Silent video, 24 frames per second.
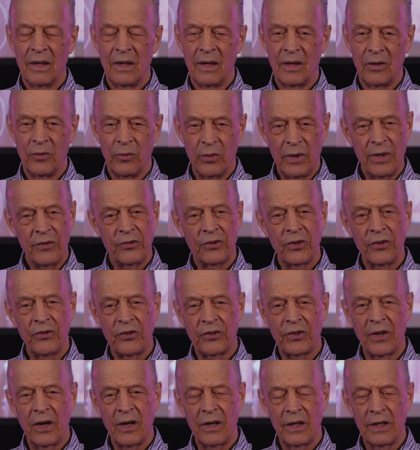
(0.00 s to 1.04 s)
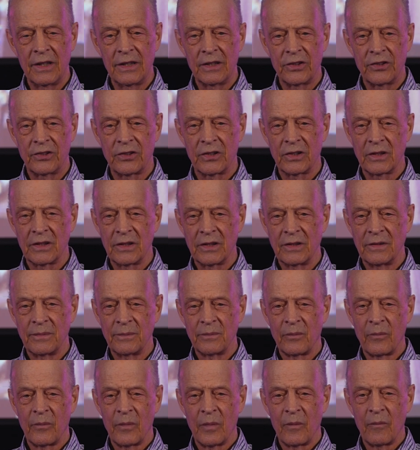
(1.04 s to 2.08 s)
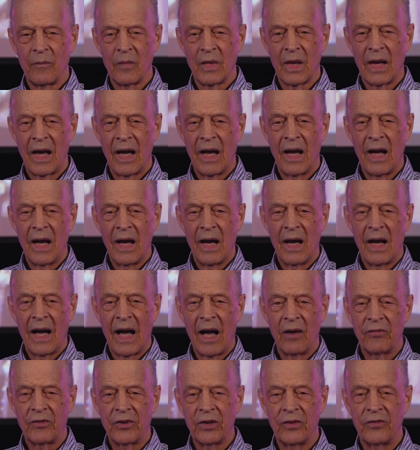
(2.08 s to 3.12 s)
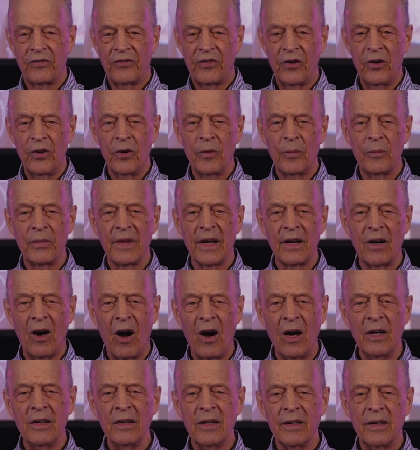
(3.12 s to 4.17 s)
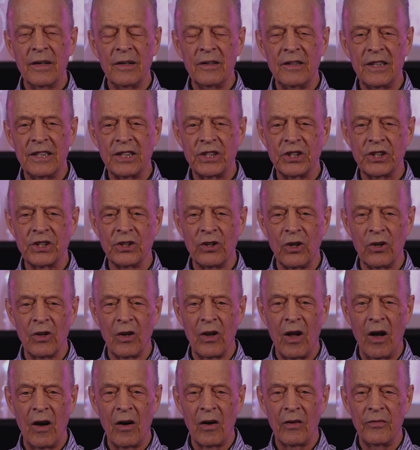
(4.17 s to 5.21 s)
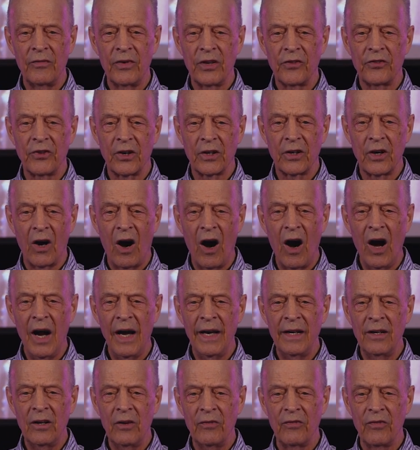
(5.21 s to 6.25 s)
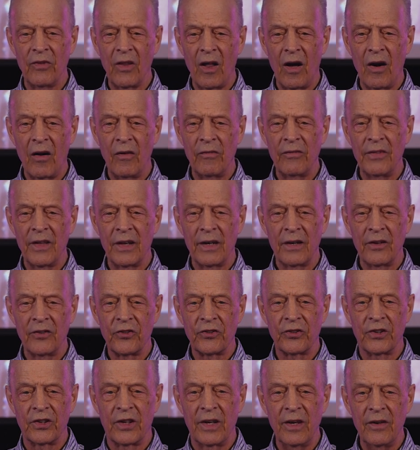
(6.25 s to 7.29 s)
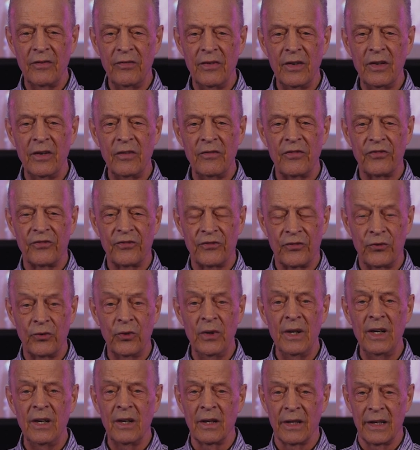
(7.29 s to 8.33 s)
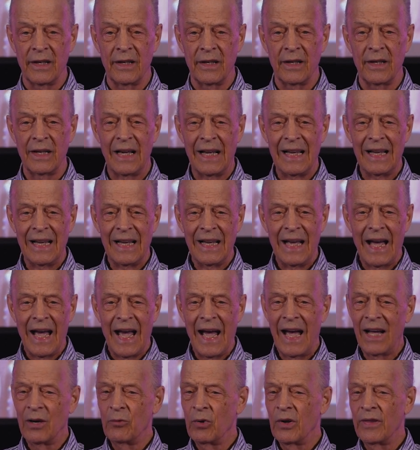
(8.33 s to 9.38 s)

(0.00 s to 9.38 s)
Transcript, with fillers: And recent studies have confirmed that unconditional love is a kind of love that is given freely and